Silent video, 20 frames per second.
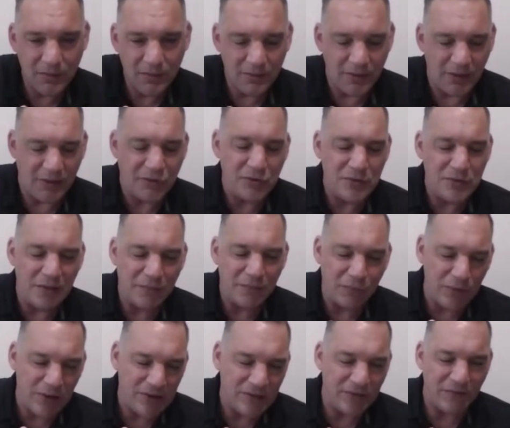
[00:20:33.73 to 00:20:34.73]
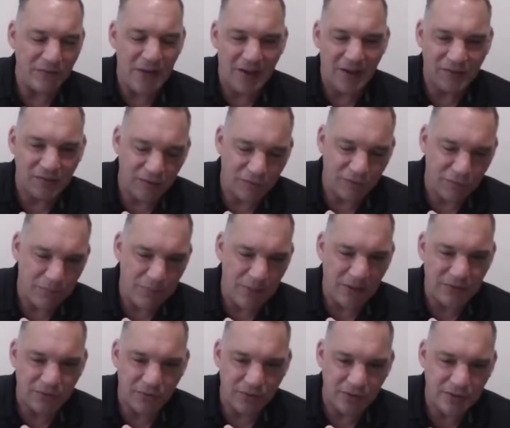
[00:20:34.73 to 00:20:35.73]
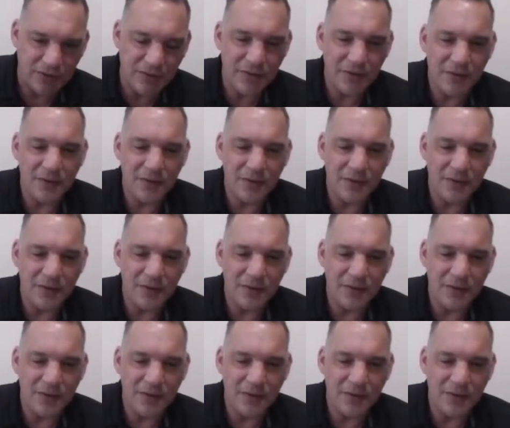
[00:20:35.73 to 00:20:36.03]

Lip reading: They do that for ease of access for patronage.